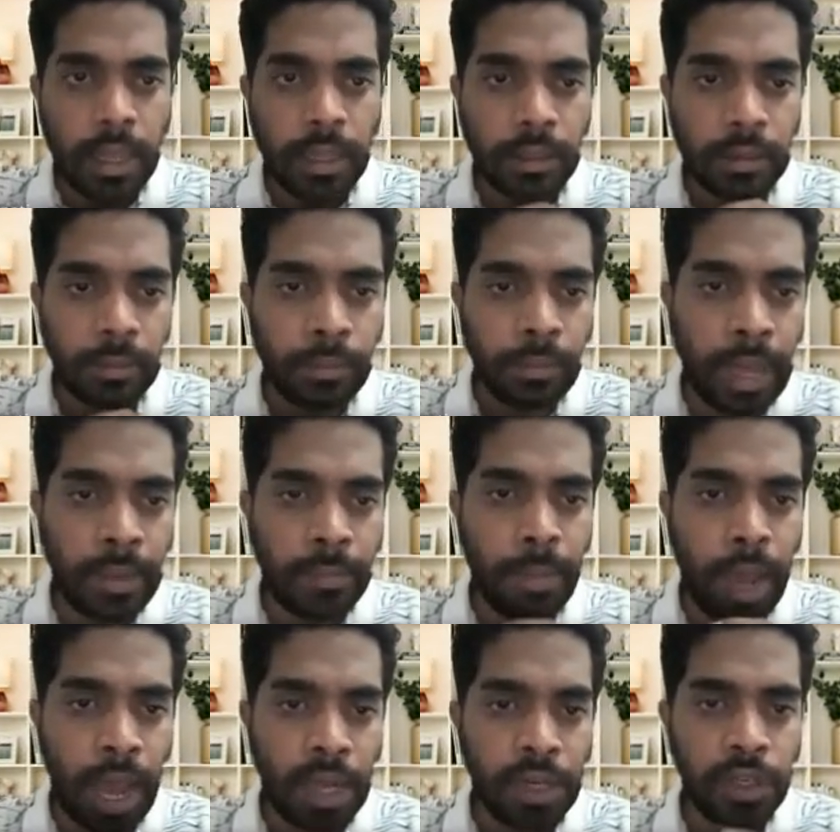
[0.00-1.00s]
By
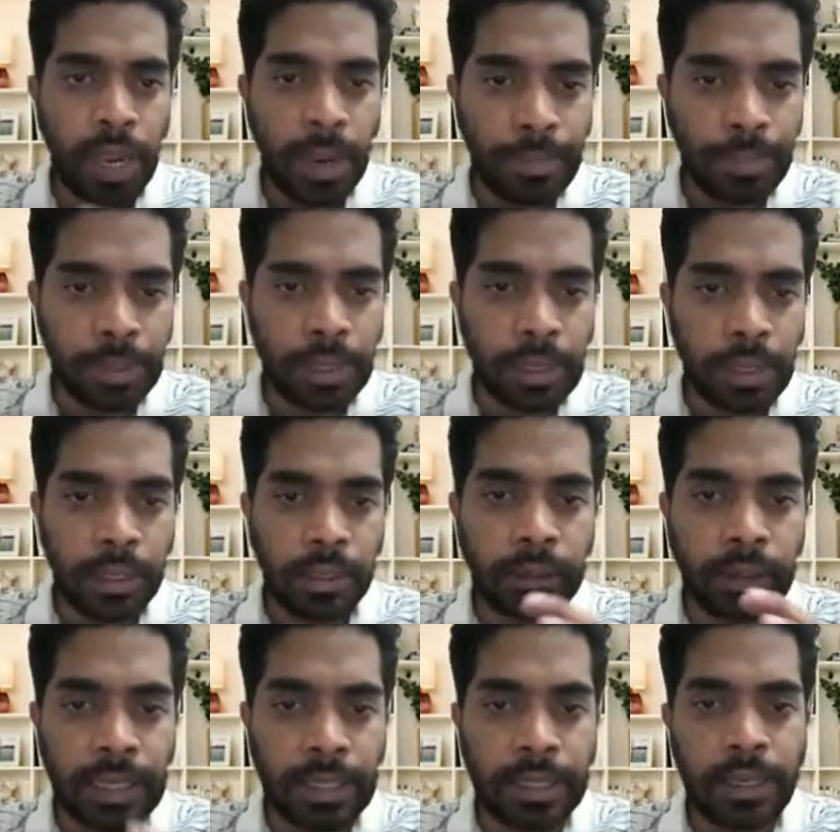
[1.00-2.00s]
March, April,
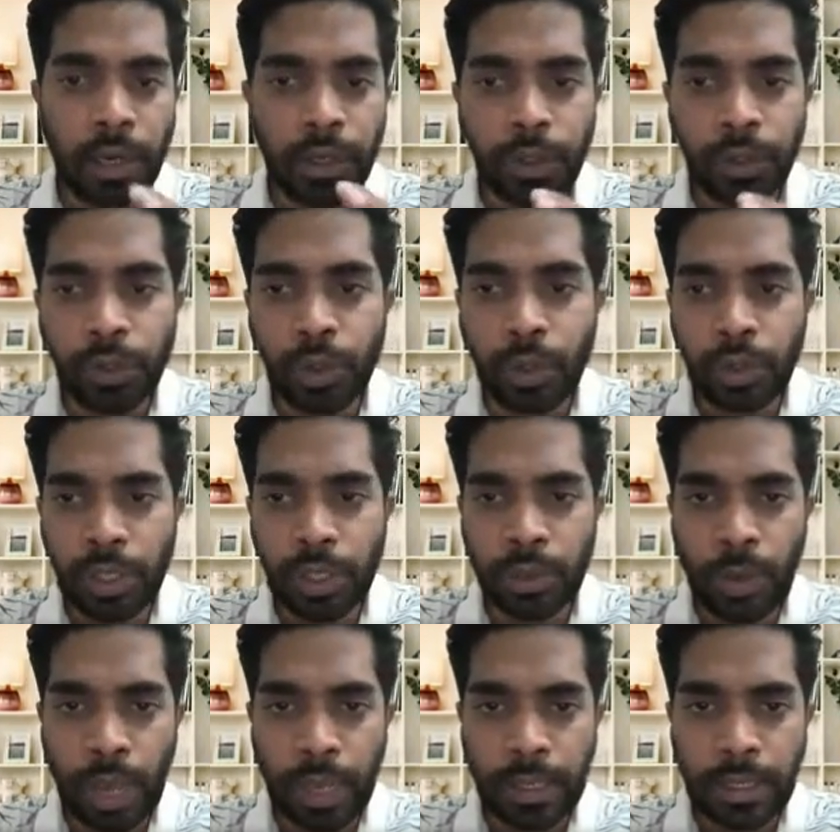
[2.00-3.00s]
they start to grow this
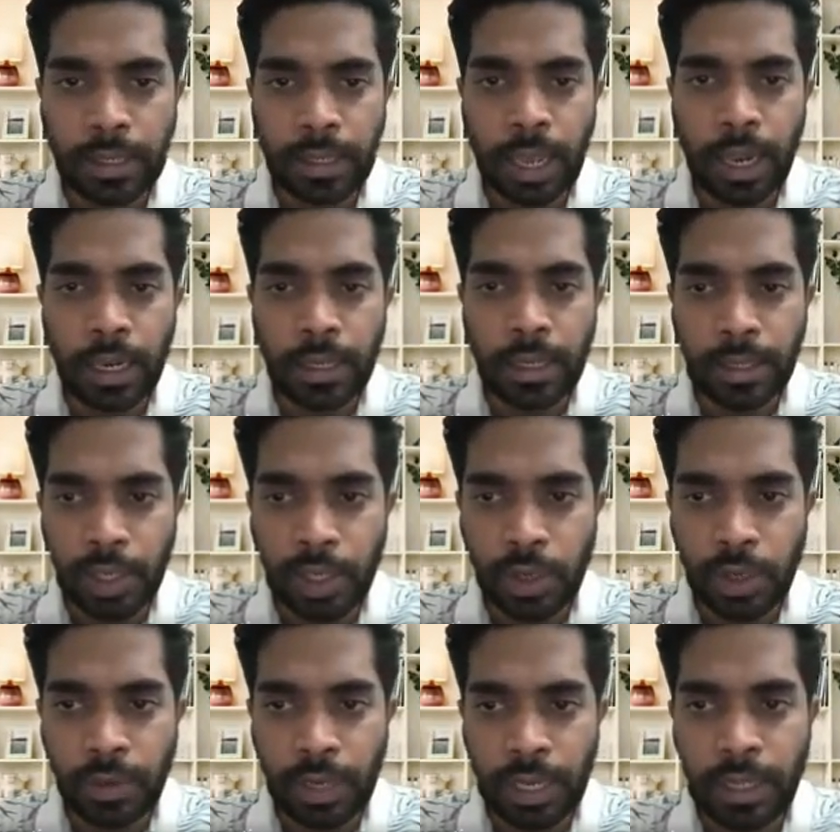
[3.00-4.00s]
virus in
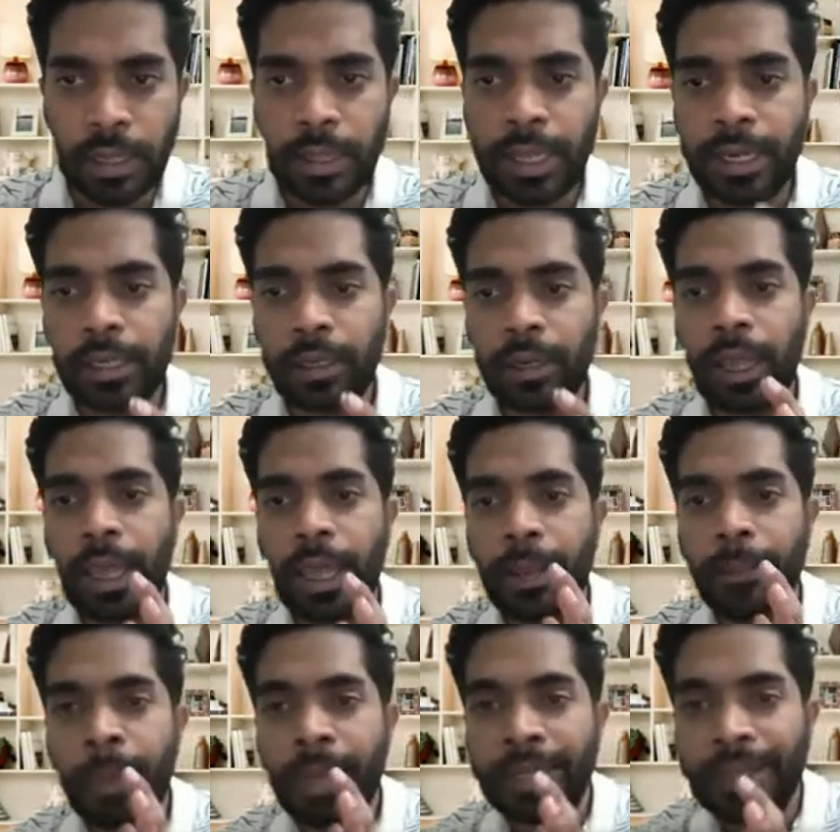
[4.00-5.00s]
such a way that
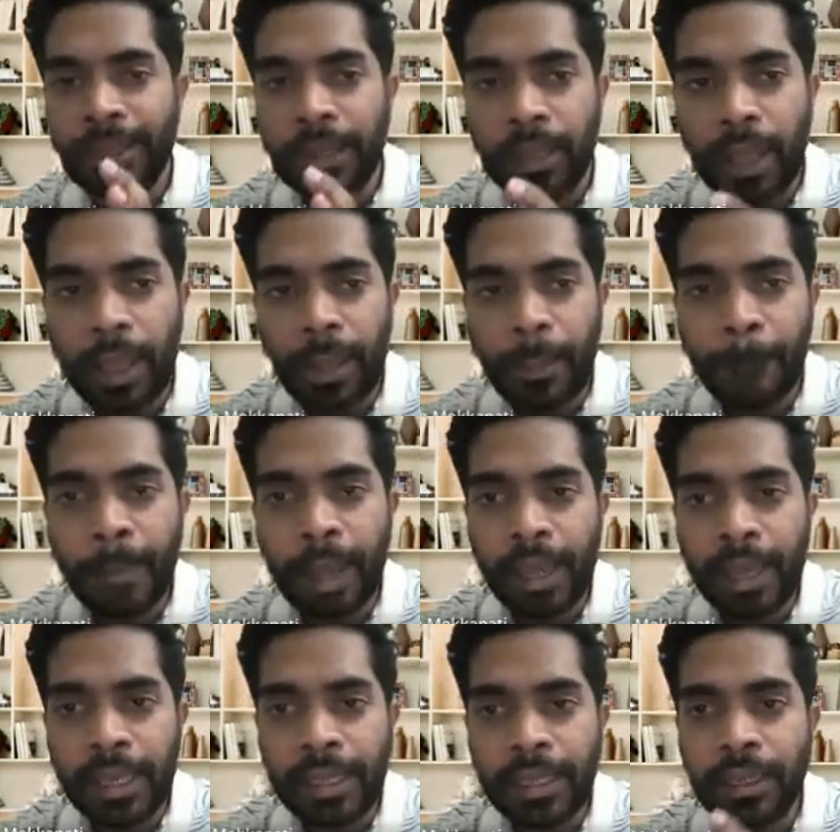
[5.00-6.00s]
by
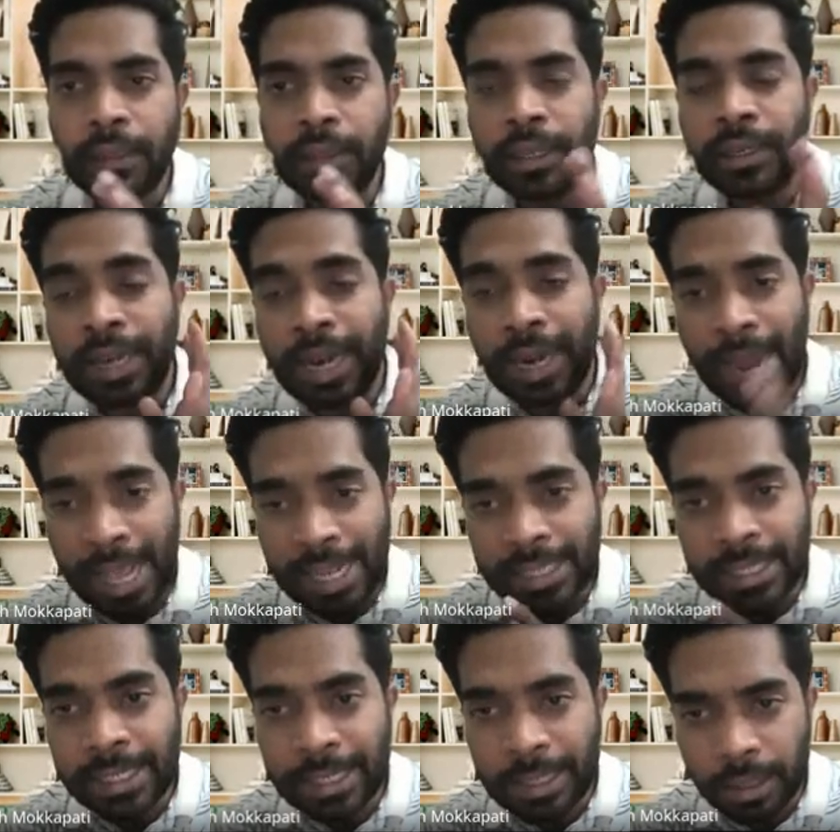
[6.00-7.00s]
the
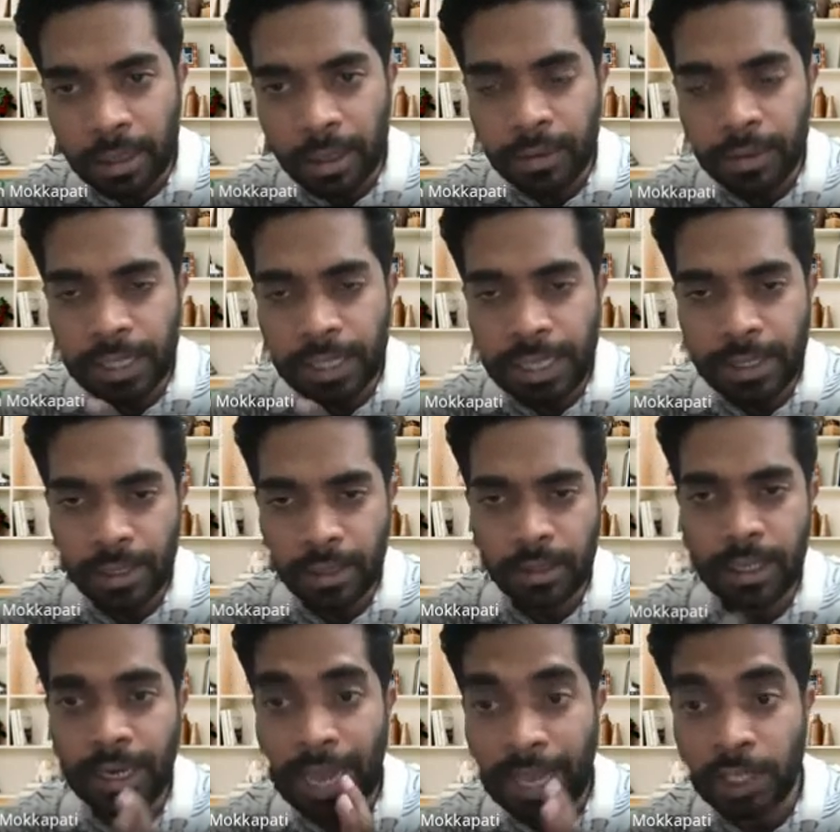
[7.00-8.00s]
next
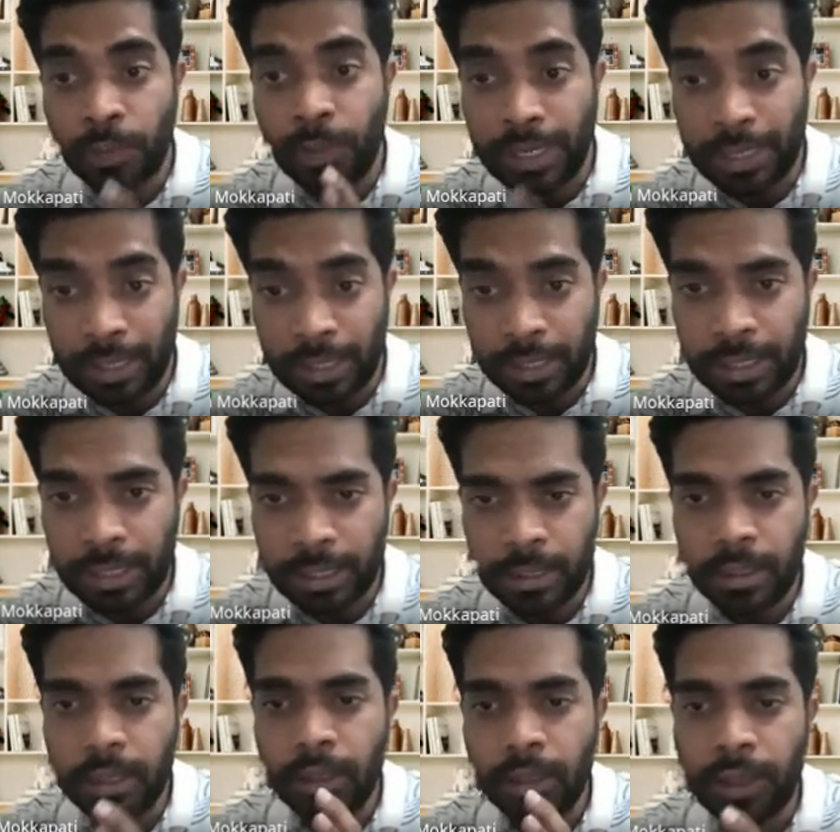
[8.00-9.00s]
season, the next winter
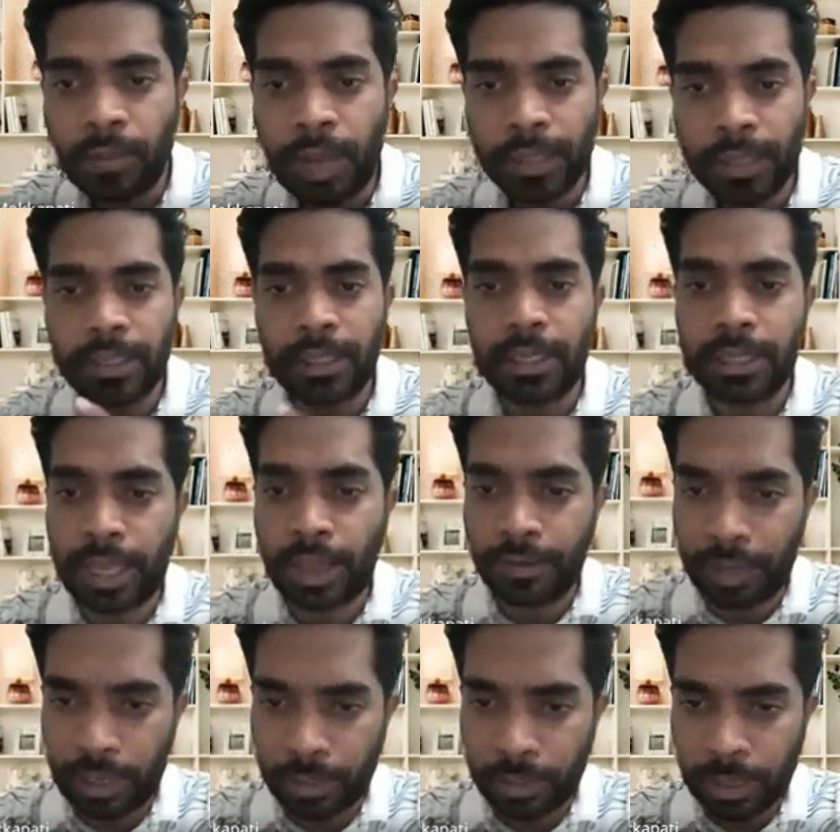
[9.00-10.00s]
season, the vaccine is
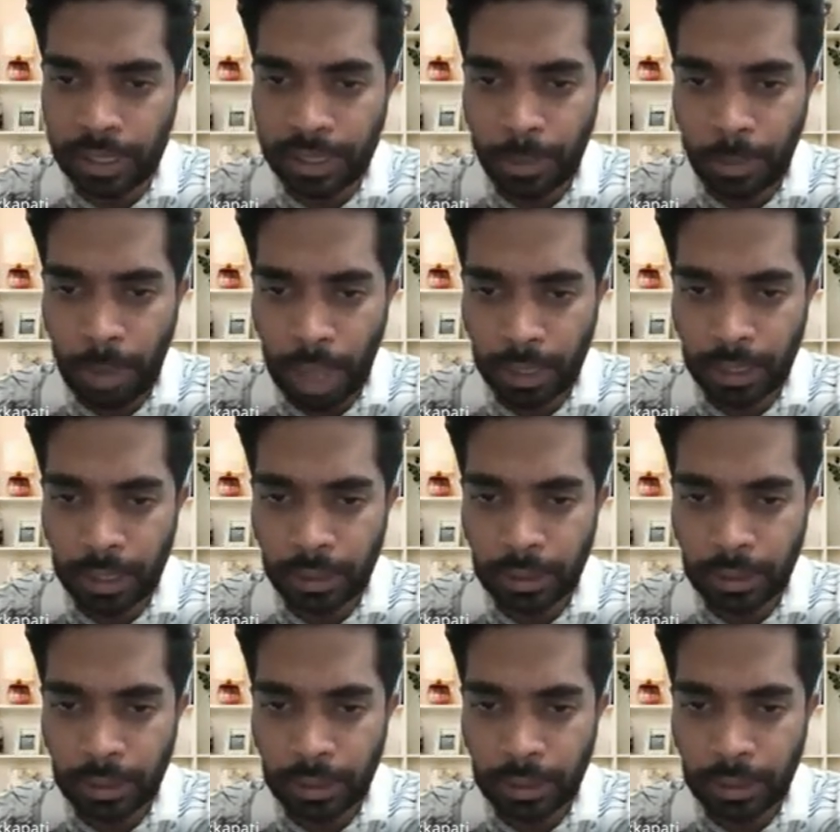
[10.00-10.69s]
available in the market.